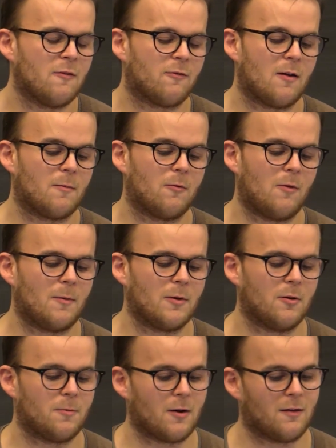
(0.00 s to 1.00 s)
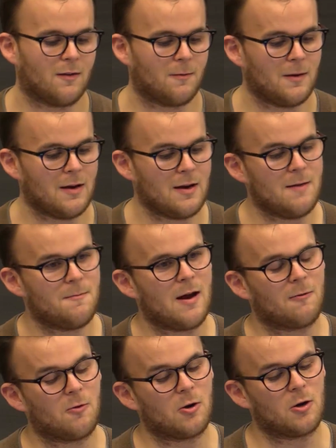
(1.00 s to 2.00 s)
From the women who participated in
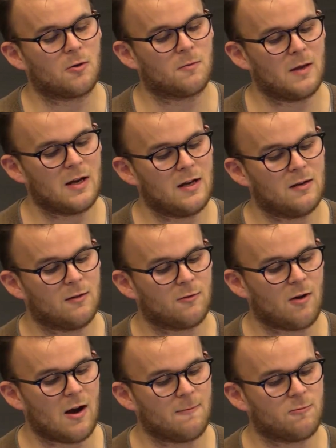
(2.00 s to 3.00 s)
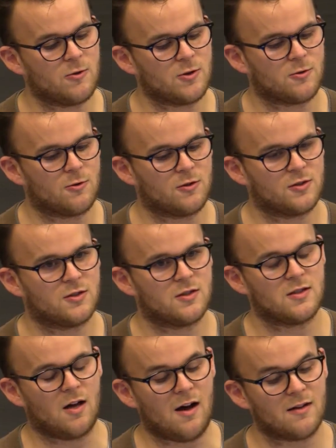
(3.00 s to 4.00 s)
my work, they described Prince George as
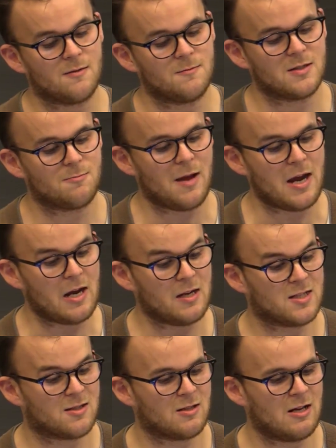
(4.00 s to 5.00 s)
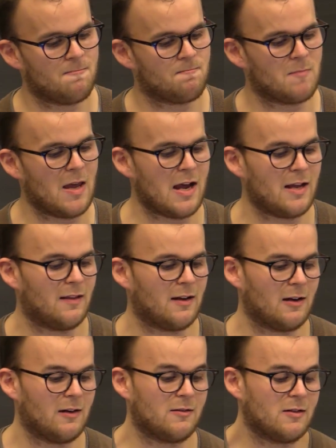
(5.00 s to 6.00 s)
this awesome space, and
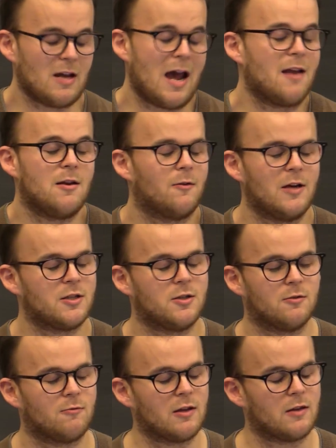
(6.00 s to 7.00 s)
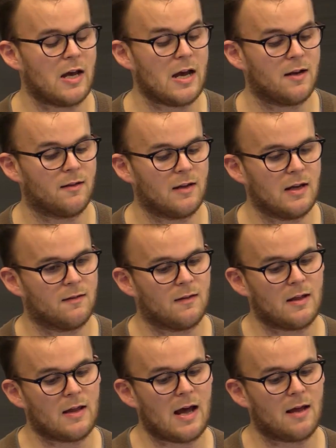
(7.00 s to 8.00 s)
they had no issues with it, and they
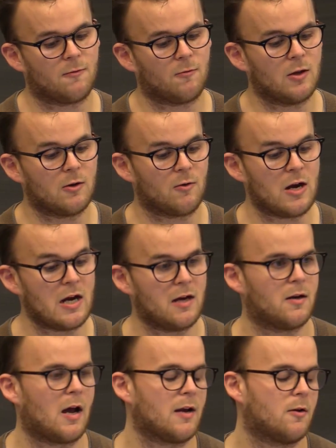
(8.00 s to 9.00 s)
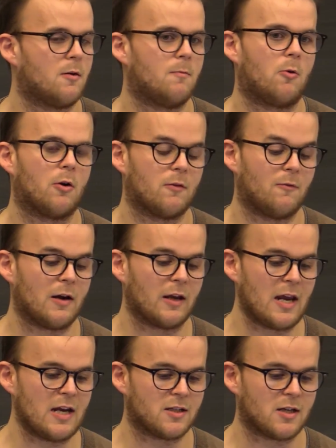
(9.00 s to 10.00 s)
said that it's really great. I know on more than one
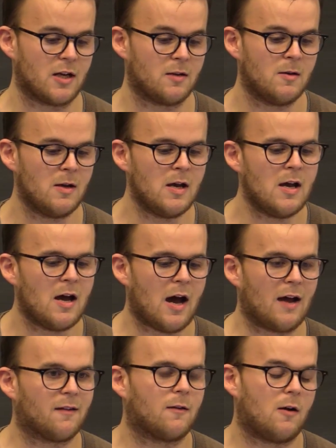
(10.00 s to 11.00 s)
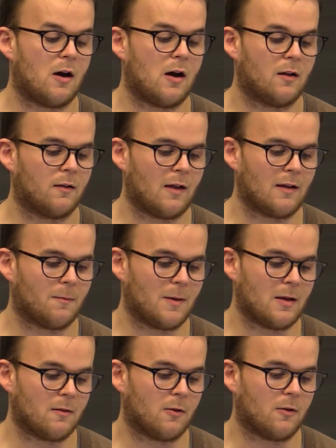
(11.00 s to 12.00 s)
occasion, I saw
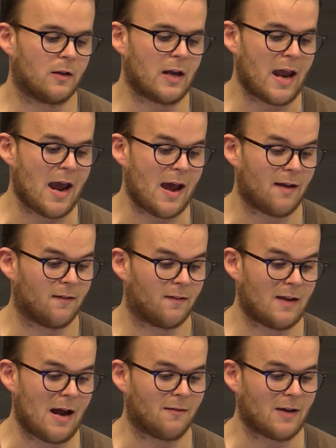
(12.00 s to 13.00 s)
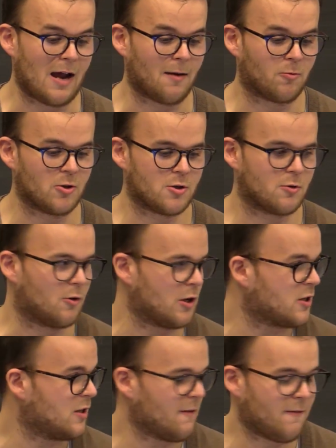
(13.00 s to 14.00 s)
lesbians holding hands downtown Prince
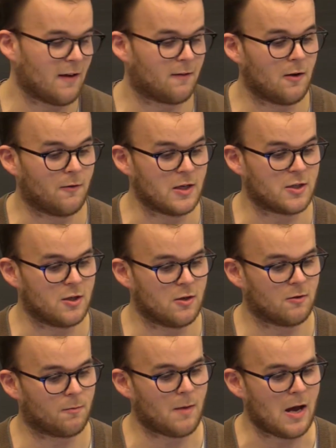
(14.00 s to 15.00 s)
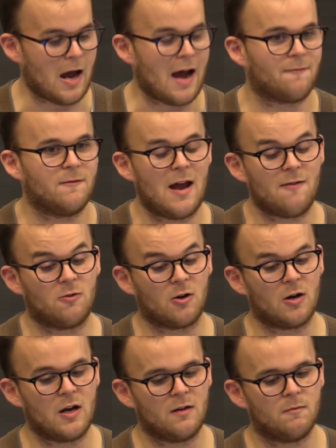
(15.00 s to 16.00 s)
George, and they faced no issues, but I've
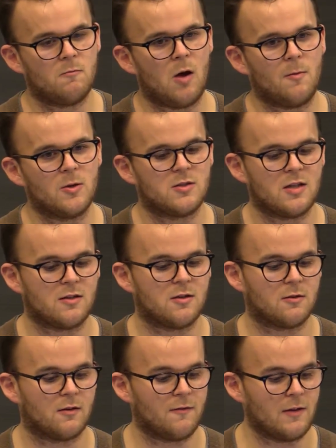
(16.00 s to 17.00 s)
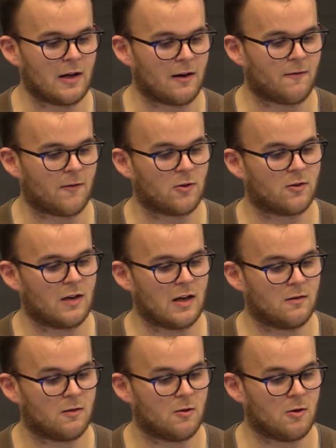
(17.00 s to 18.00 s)
never, in almost 6 years living there, I've ever
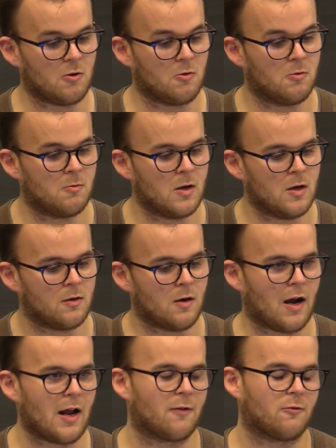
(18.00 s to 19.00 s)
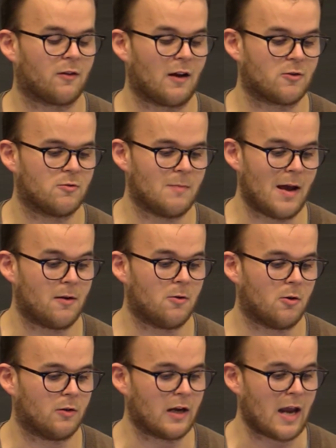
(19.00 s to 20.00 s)
seen two non-heterosexual men
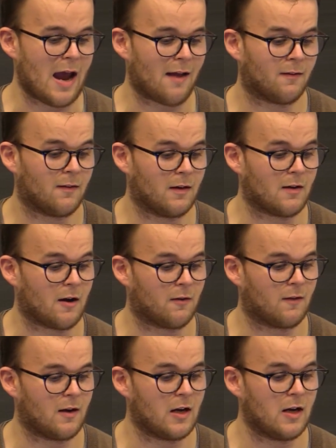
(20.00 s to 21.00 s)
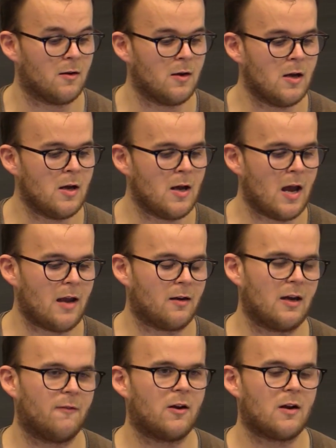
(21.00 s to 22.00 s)
holding hands in the entire city.
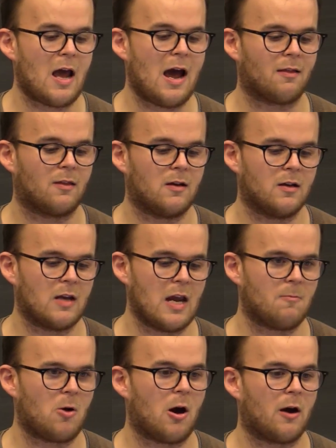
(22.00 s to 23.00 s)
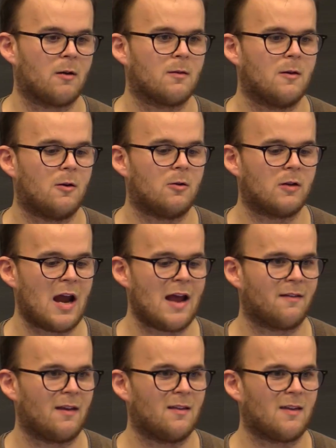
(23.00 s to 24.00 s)
And even at the gay bar, they'll hold
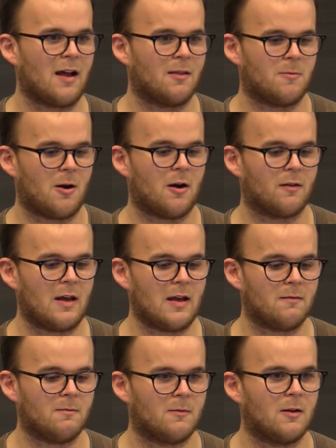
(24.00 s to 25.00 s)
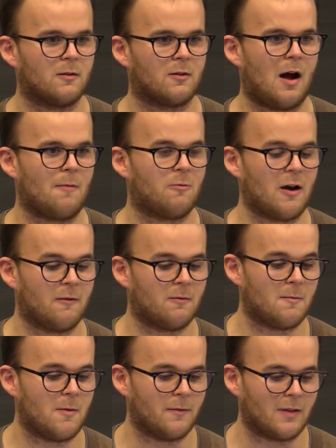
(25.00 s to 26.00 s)
hands inside the bar, then they'll stop right
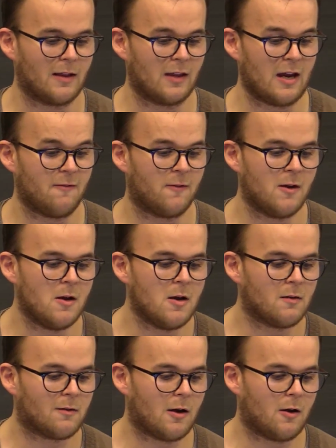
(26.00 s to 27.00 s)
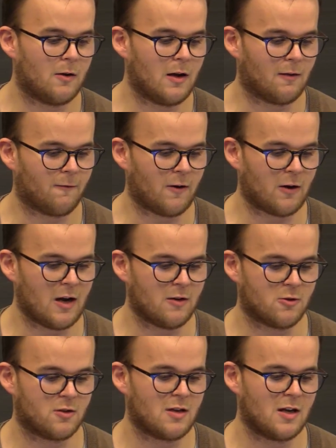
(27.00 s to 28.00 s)
the moment they leave. So it's very
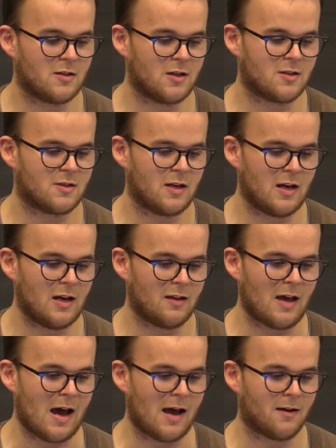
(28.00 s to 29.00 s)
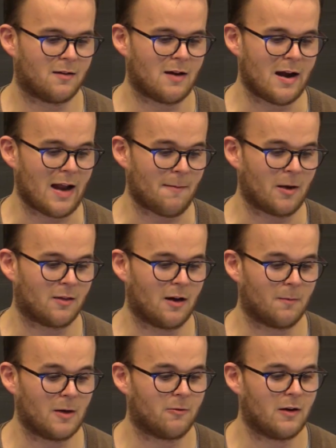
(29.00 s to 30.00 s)
interesting just seeing that dynamic
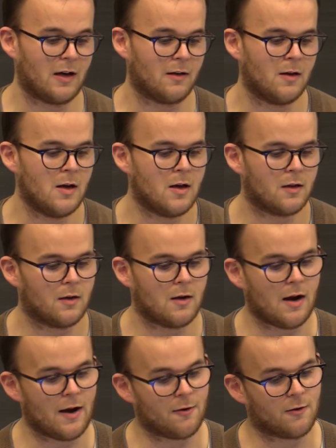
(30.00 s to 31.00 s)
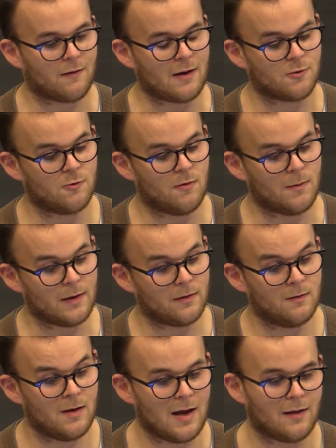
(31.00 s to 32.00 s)
there between the non-heterosexual
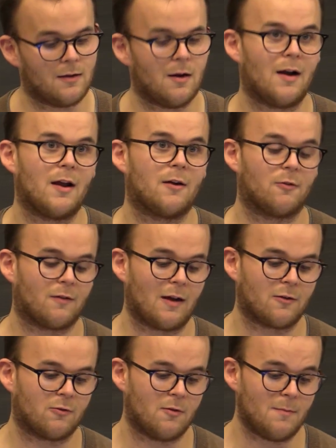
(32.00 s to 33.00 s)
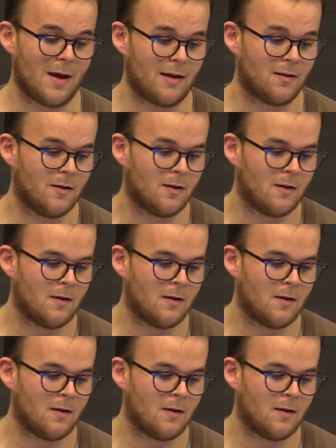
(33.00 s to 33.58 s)
women and the non-heterosexual men.